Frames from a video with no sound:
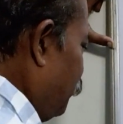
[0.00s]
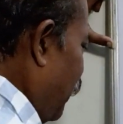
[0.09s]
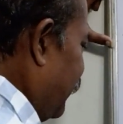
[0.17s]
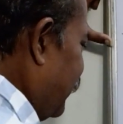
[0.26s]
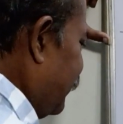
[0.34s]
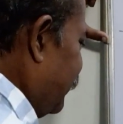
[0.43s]

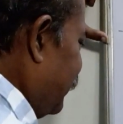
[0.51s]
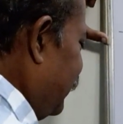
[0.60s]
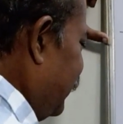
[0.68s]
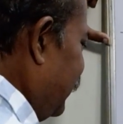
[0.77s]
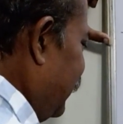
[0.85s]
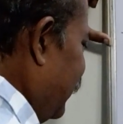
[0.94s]
minus
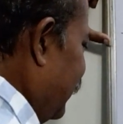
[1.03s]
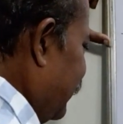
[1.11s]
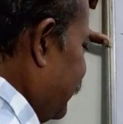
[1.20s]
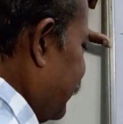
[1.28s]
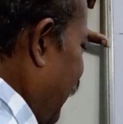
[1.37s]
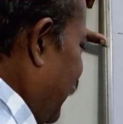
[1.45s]
3
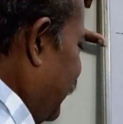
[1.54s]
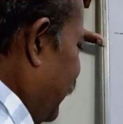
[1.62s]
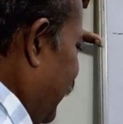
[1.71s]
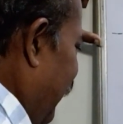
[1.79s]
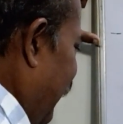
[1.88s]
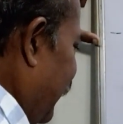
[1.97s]

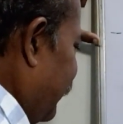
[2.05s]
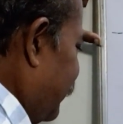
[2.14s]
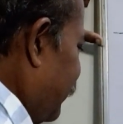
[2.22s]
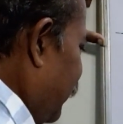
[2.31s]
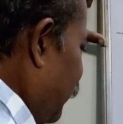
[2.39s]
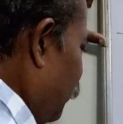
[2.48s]
sin
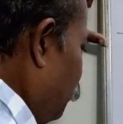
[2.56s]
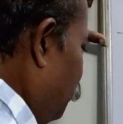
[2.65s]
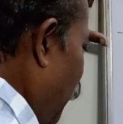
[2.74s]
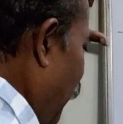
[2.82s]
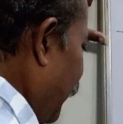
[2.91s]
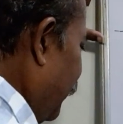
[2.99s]
x
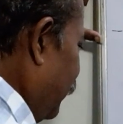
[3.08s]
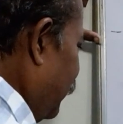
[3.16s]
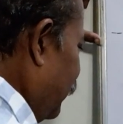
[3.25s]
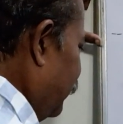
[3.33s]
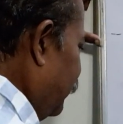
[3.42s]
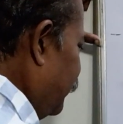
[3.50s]
by,
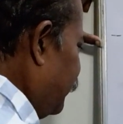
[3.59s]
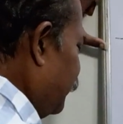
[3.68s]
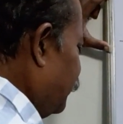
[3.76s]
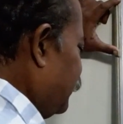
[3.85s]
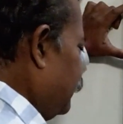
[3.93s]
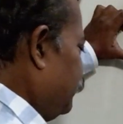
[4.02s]
this
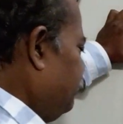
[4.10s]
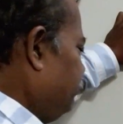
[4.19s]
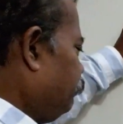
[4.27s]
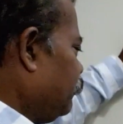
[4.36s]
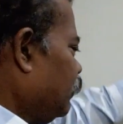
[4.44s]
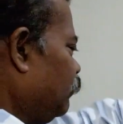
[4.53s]
is
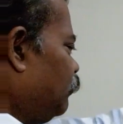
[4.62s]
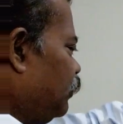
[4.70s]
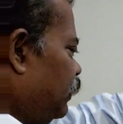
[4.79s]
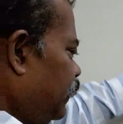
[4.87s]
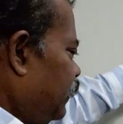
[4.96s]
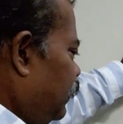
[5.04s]

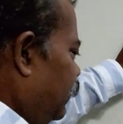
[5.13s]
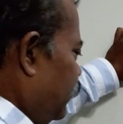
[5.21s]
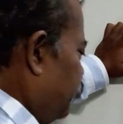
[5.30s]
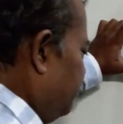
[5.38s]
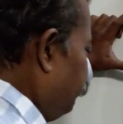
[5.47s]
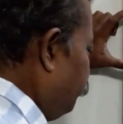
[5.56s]

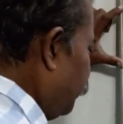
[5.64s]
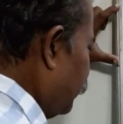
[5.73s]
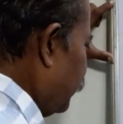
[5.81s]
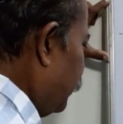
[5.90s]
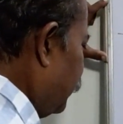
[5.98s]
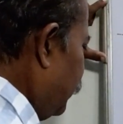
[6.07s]

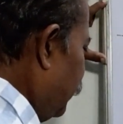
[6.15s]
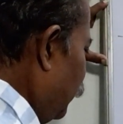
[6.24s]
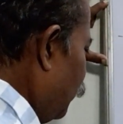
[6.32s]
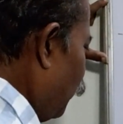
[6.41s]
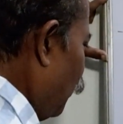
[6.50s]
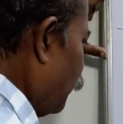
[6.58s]
3
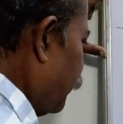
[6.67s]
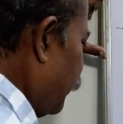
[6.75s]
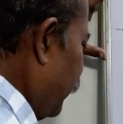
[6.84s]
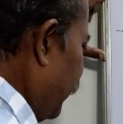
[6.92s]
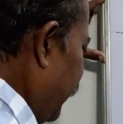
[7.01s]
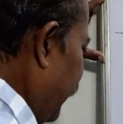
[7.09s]
cos
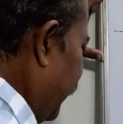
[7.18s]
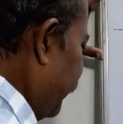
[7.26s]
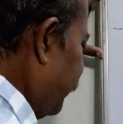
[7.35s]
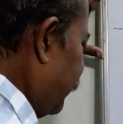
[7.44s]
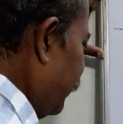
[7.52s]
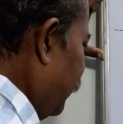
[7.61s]

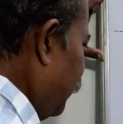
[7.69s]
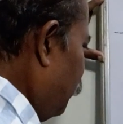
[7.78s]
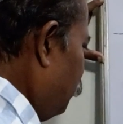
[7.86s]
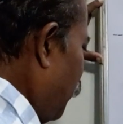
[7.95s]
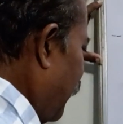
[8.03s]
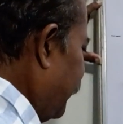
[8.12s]
x
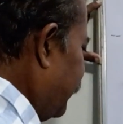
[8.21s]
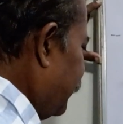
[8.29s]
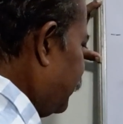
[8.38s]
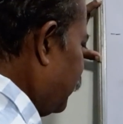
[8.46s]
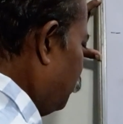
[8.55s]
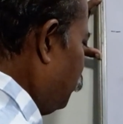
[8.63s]

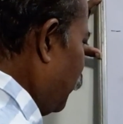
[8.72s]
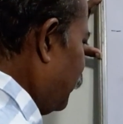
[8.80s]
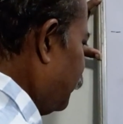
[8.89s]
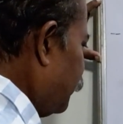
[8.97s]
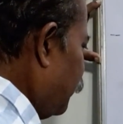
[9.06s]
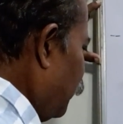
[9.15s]
minus
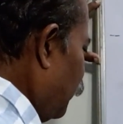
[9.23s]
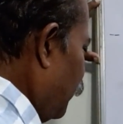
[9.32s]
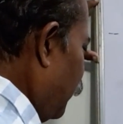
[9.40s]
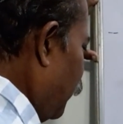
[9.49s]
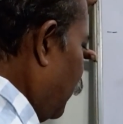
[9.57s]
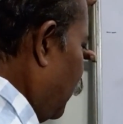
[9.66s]
plus
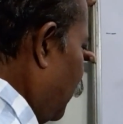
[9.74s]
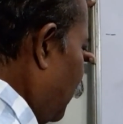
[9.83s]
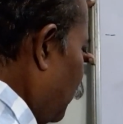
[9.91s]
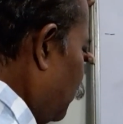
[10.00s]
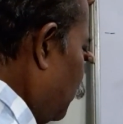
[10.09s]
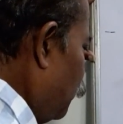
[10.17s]

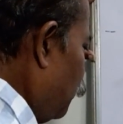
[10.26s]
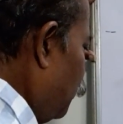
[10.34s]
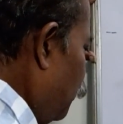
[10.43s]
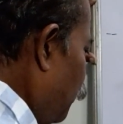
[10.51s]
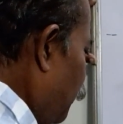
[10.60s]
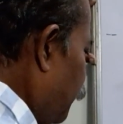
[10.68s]

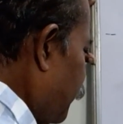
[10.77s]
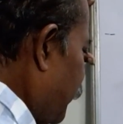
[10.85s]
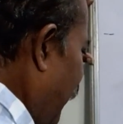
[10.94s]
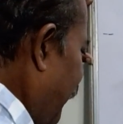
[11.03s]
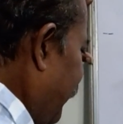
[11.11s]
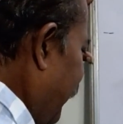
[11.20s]
2
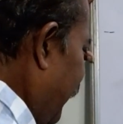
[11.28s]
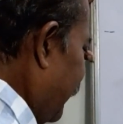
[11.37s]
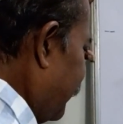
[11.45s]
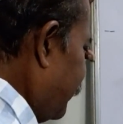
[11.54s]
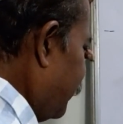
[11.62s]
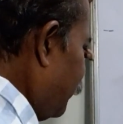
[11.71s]
sin
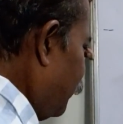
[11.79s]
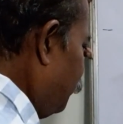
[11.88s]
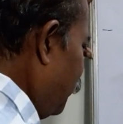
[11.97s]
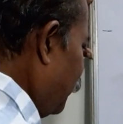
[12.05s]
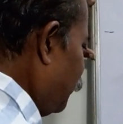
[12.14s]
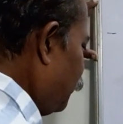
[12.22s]
x,
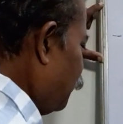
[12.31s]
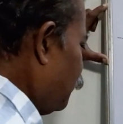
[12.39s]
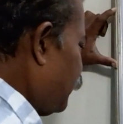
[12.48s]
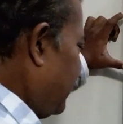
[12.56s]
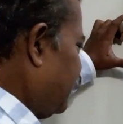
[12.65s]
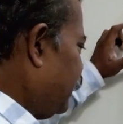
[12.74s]
plus 2
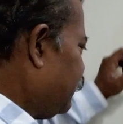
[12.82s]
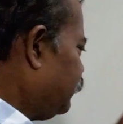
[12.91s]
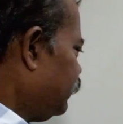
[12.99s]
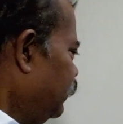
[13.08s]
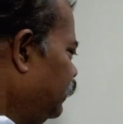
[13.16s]
sin x,